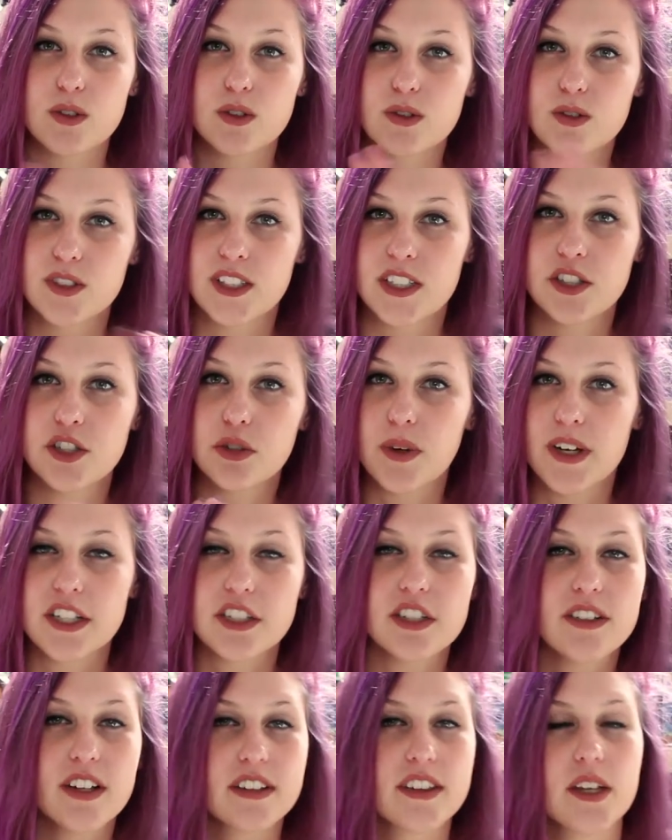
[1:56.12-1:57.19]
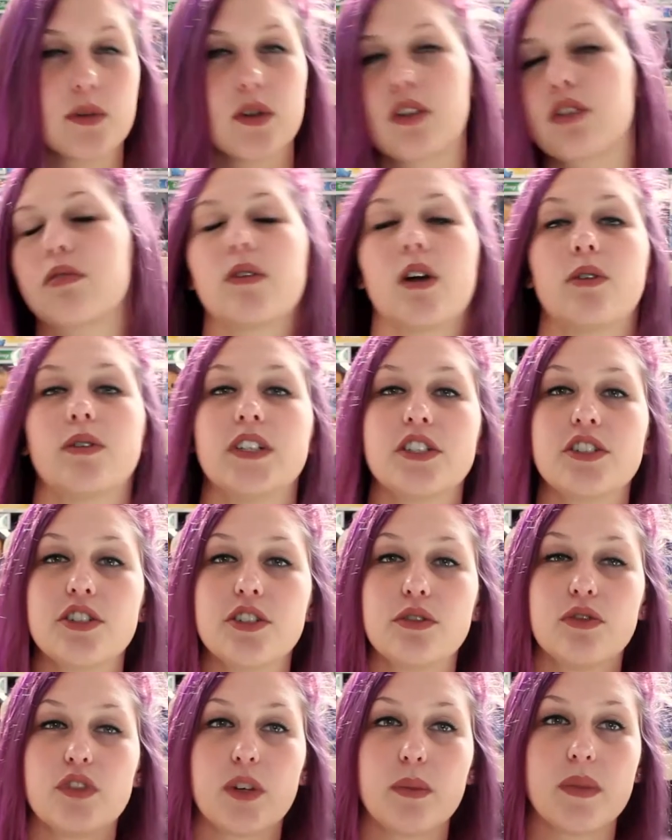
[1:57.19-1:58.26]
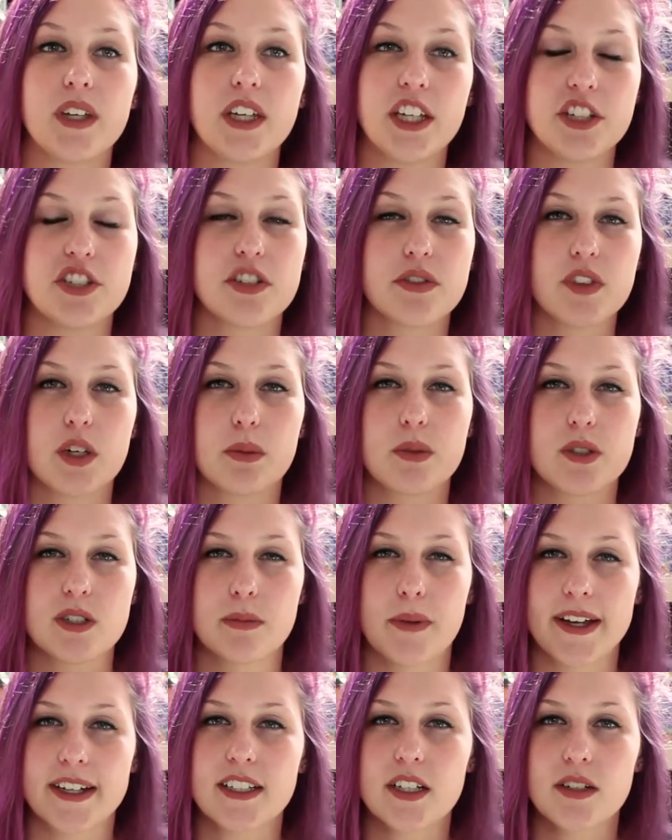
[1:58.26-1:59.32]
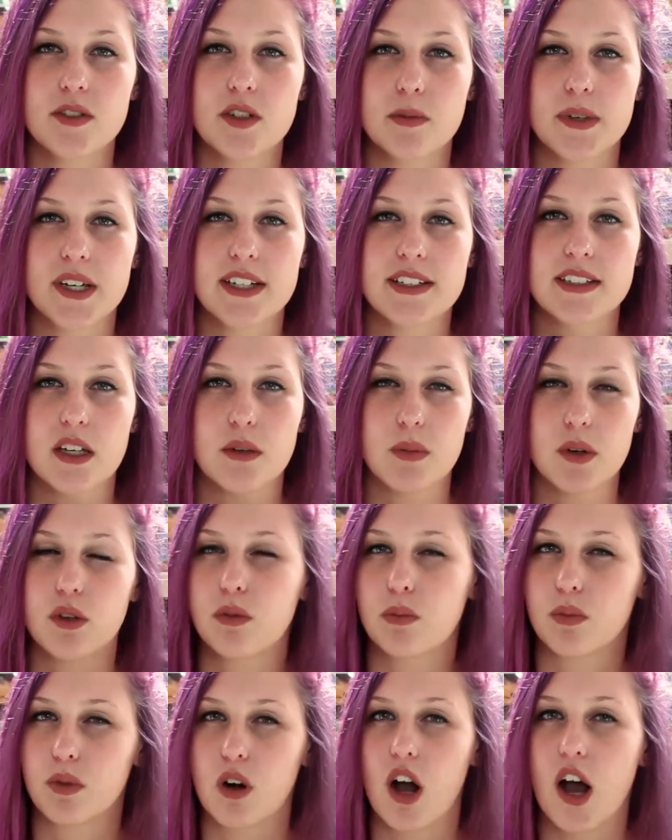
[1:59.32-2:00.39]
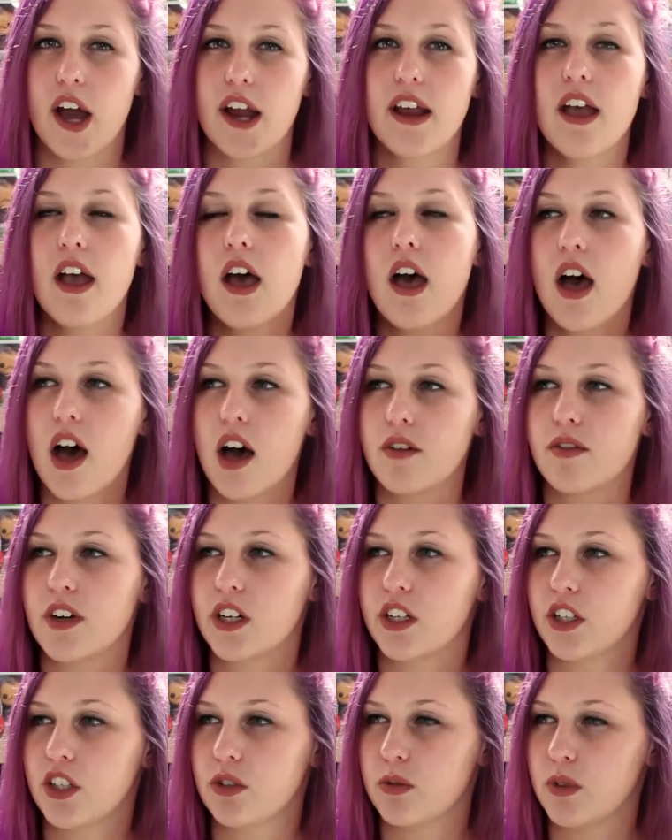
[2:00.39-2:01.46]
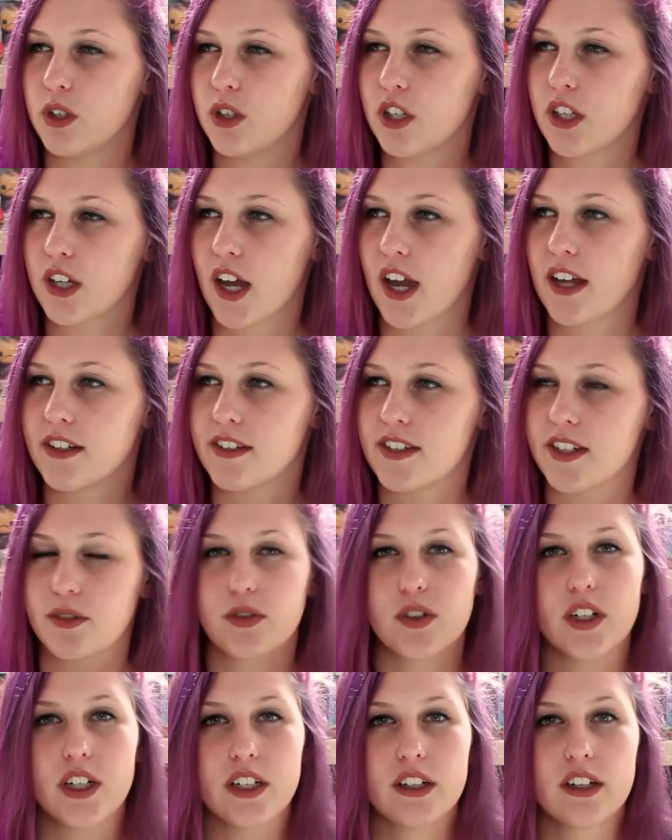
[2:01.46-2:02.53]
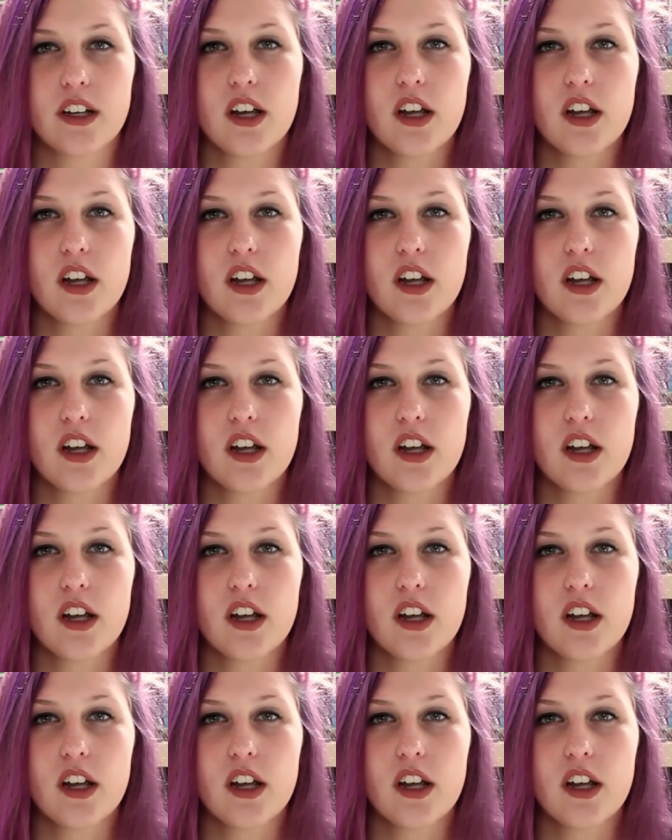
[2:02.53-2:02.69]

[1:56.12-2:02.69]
situation that they were thrown into from each of their perspectives because they both brought a very unique and different